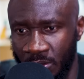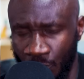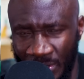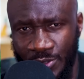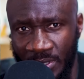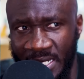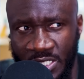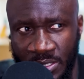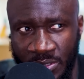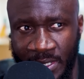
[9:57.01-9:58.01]

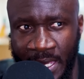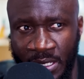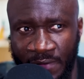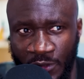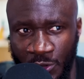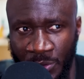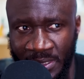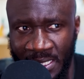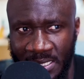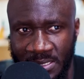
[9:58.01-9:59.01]
congratulations to Kenya for doing
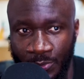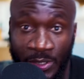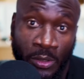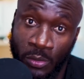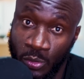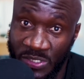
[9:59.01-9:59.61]
that. We don't know who's